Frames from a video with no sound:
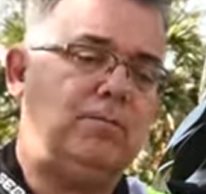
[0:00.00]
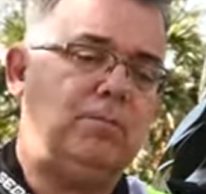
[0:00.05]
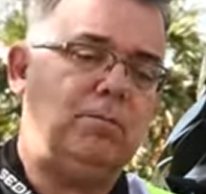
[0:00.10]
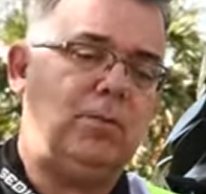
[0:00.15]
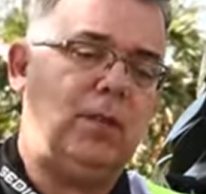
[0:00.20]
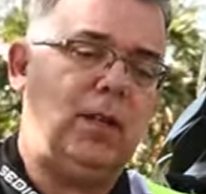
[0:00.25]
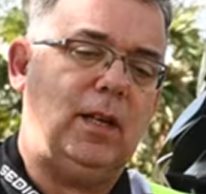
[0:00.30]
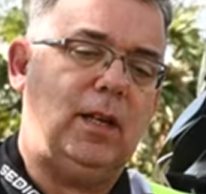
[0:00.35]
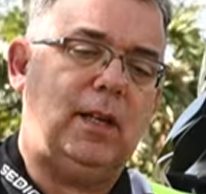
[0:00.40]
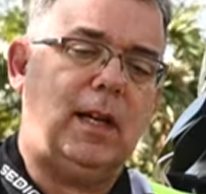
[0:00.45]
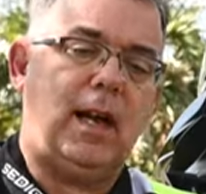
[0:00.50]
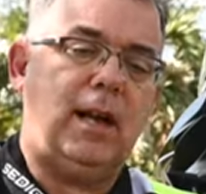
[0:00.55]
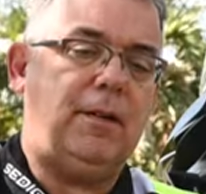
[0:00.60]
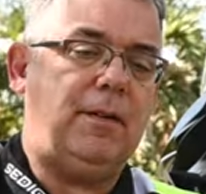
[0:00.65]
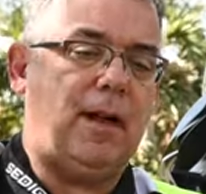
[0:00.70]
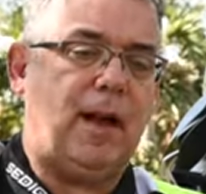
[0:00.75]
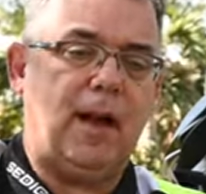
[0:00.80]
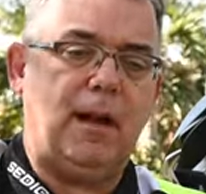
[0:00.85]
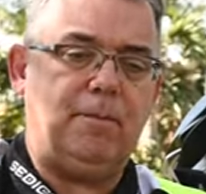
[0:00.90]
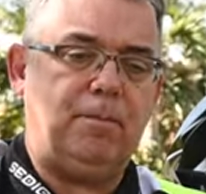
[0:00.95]
Look, I,
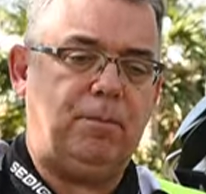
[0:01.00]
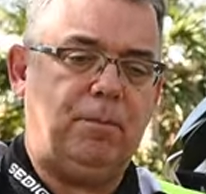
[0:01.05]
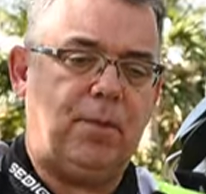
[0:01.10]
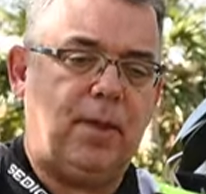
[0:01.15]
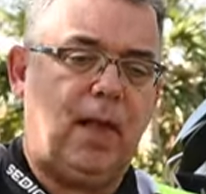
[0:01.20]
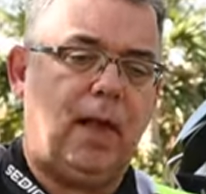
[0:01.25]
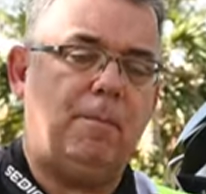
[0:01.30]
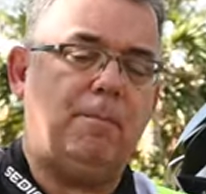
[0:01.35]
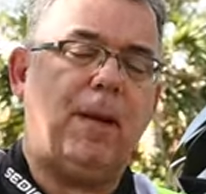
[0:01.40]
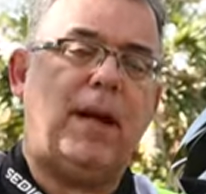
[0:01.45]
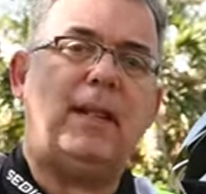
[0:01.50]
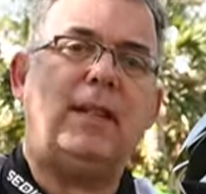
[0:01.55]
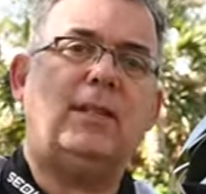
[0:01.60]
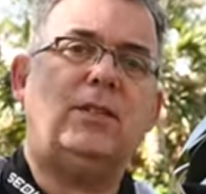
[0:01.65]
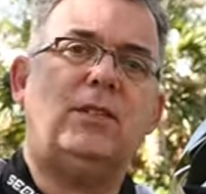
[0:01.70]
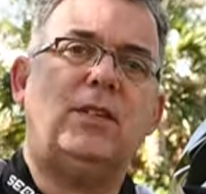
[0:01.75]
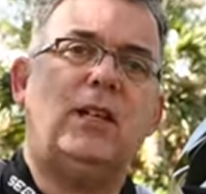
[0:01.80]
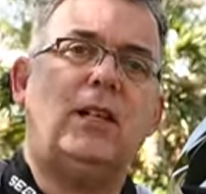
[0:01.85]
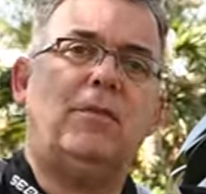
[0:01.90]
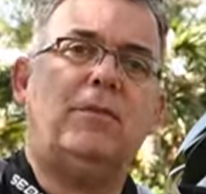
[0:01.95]
I'm
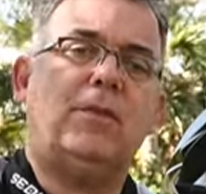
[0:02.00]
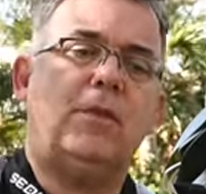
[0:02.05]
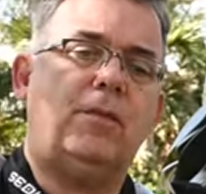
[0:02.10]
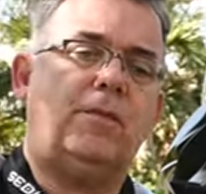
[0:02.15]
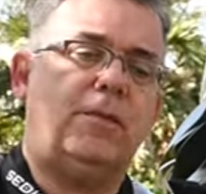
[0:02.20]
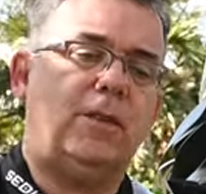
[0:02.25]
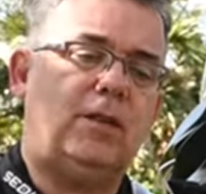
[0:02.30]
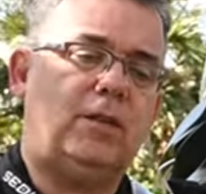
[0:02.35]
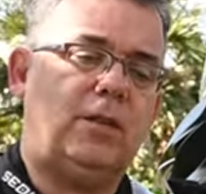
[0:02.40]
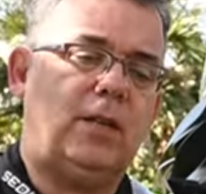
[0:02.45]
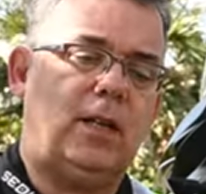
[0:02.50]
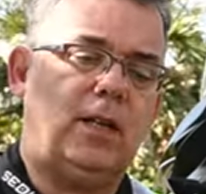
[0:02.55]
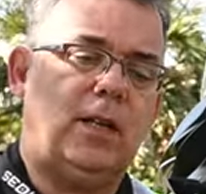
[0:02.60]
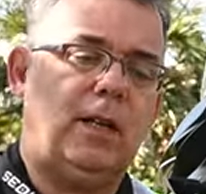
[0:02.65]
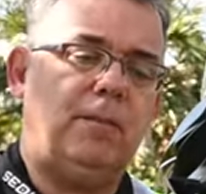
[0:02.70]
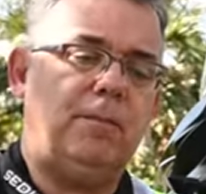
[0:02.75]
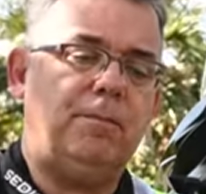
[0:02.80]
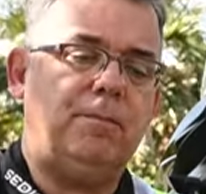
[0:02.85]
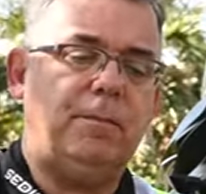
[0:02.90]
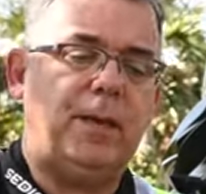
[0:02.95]
balancing it for the first
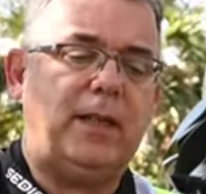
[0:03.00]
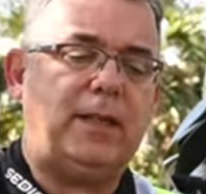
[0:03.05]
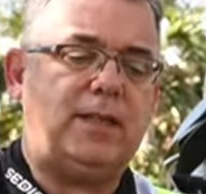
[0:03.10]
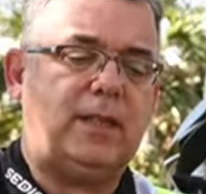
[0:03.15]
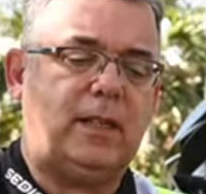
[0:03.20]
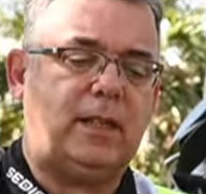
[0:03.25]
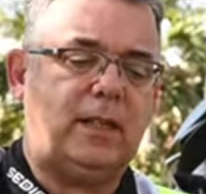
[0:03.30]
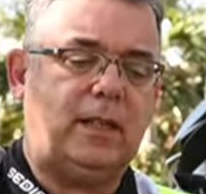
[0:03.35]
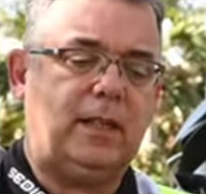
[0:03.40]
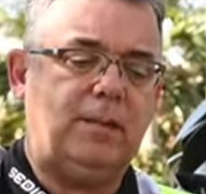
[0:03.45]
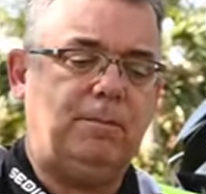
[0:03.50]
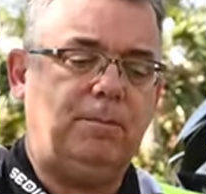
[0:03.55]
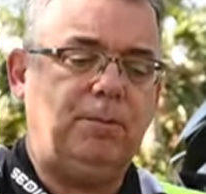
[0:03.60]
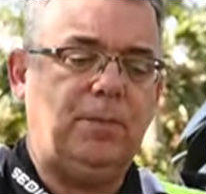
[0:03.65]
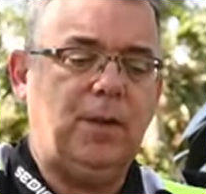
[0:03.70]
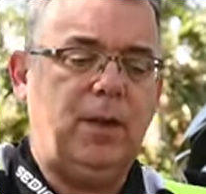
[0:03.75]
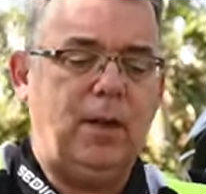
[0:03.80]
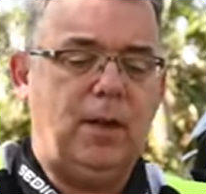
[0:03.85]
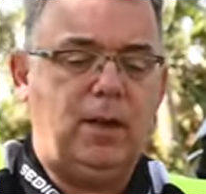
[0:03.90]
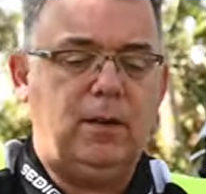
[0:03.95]
time, basically,
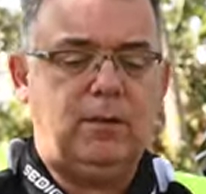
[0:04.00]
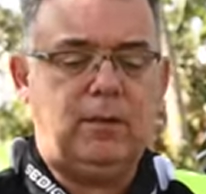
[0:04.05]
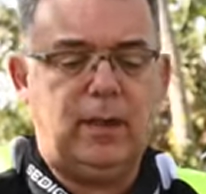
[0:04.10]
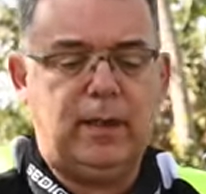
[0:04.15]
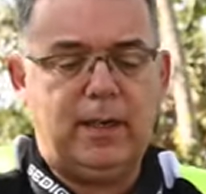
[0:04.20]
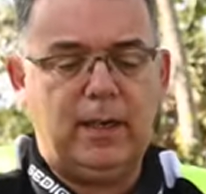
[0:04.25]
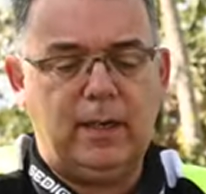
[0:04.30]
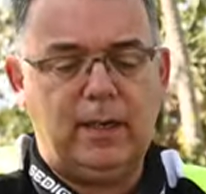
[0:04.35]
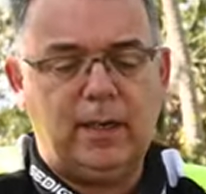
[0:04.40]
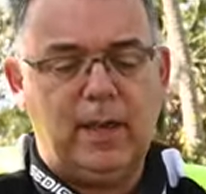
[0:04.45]
right here.